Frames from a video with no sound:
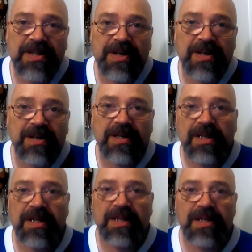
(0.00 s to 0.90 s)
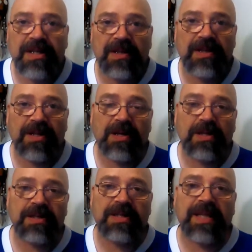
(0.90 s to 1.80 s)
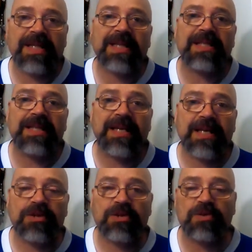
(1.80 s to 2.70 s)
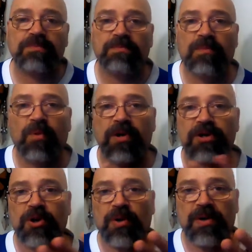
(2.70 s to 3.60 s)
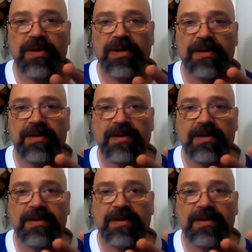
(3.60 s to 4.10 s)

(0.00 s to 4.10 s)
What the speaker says: they tend to lead more toward